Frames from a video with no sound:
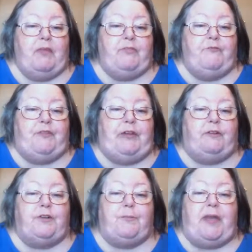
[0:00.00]
The
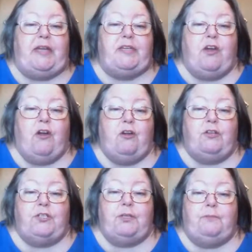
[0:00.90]
field of
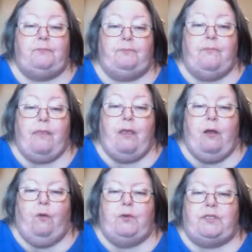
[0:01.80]
Pindars
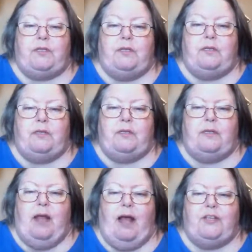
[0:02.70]
was
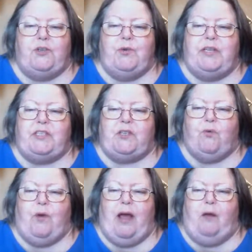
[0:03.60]
not doing so
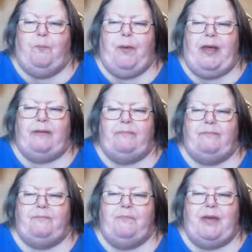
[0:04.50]
well, but
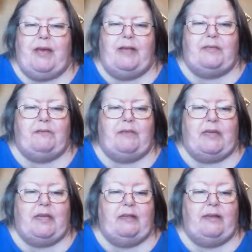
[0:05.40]
because of the
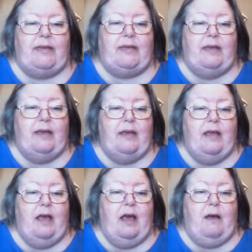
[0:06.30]
killing
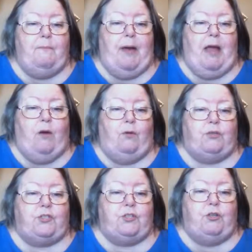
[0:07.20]
by
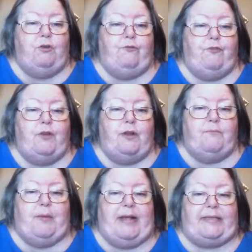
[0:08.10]
old Slewfoot
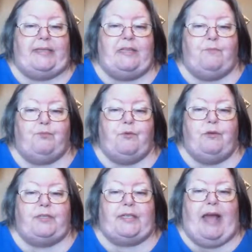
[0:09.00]
of Betsy the
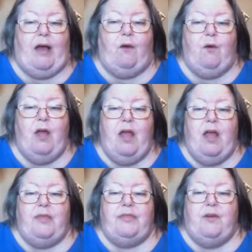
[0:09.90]
brood sow,
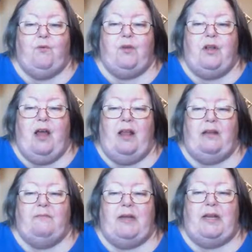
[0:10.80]
there were not
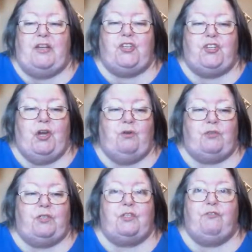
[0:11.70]
many
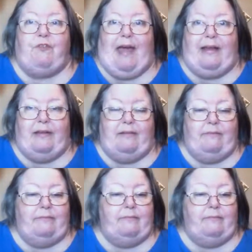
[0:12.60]
shoats to fatten.